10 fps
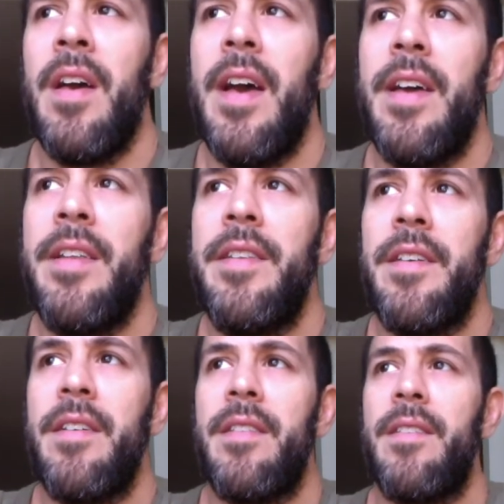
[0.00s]
And
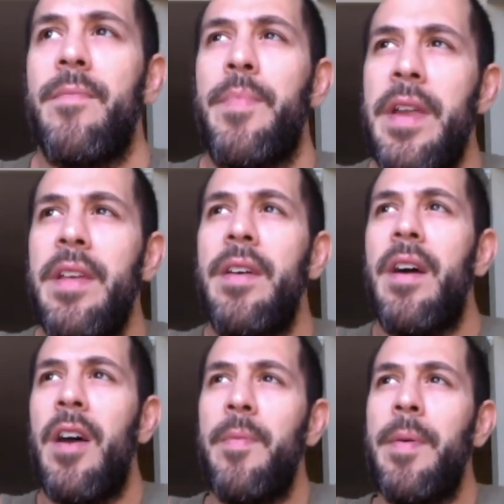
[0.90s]
but
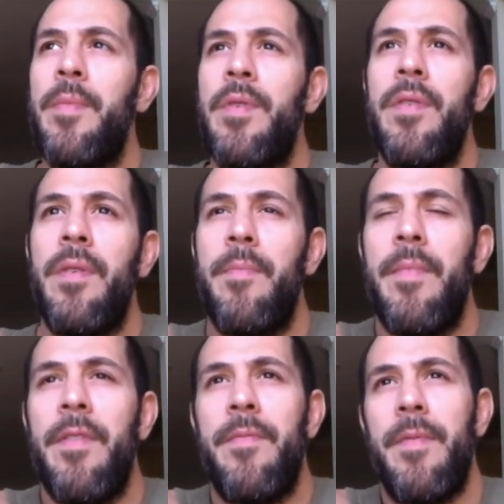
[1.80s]
I remember
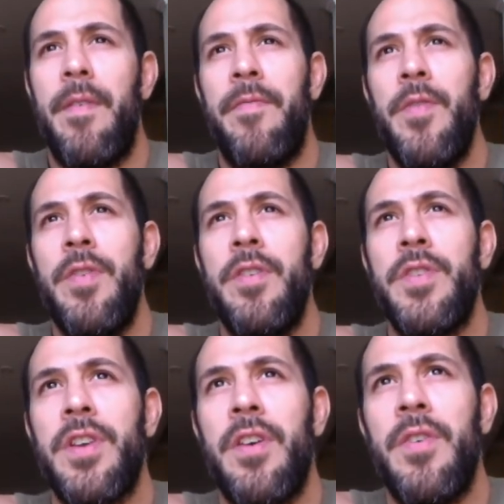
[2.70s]
a few
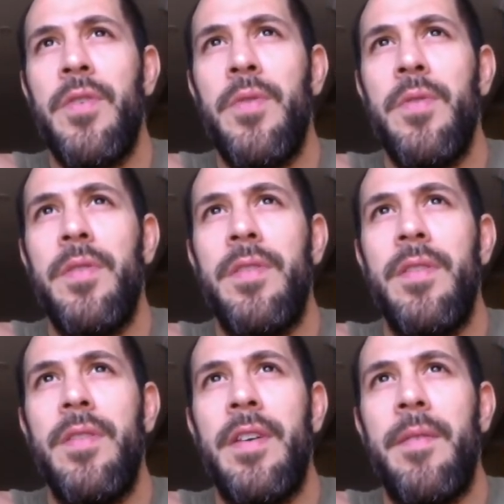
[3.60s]
years ago
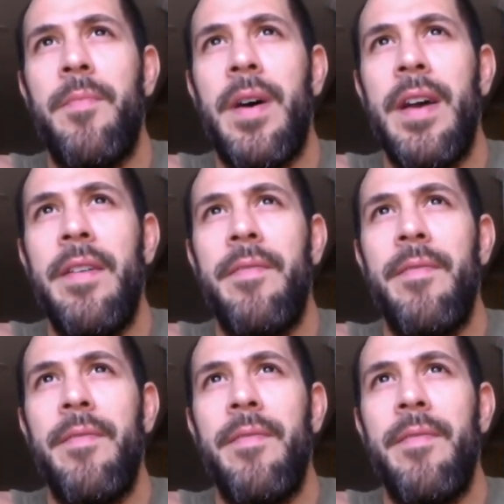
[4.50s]
that my